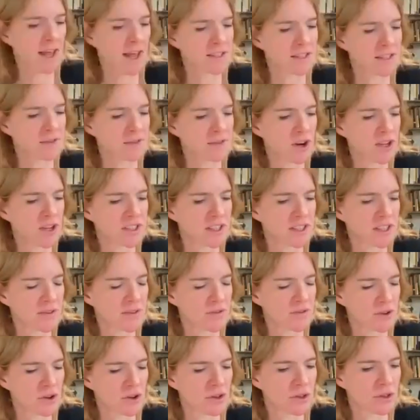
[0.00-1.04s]
guess it's very
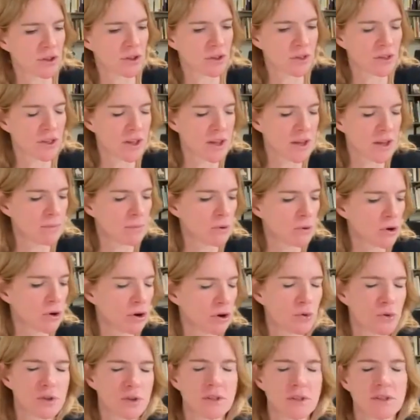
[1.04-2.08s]
significant that the
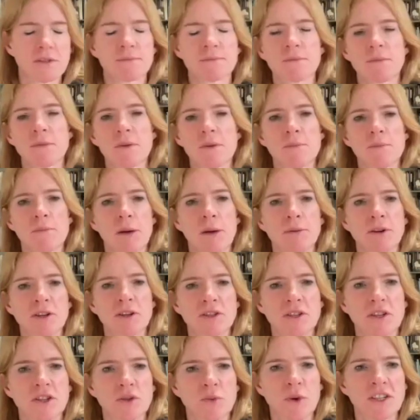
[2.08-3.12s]
book was published
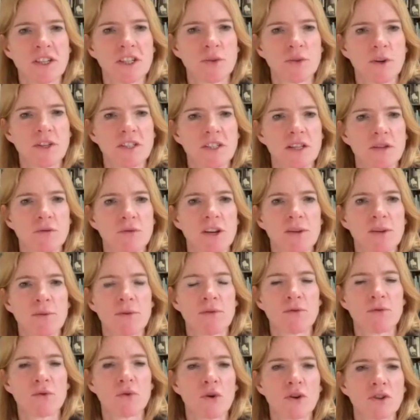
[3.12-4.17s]
in 2023
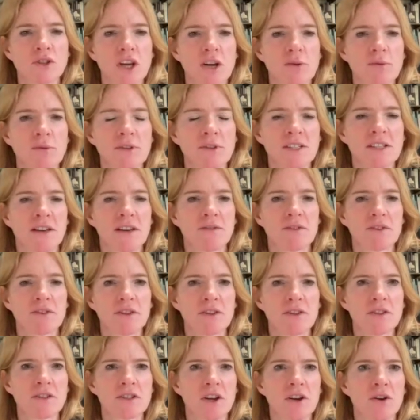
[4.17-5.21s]
before October the
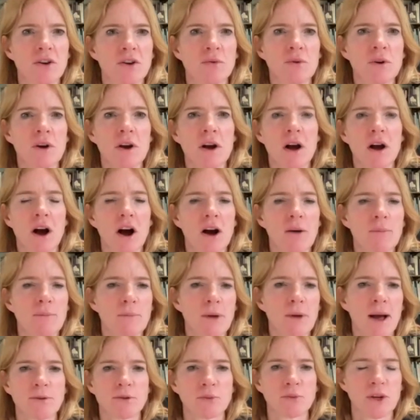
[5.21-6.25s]
7th, and so
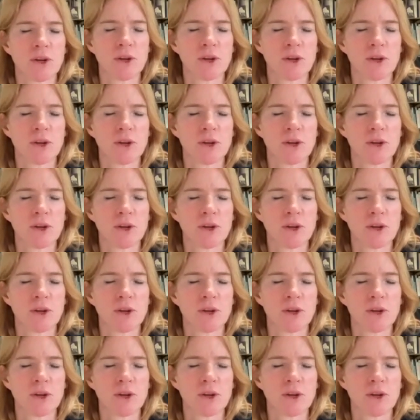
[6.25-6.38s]
perhaps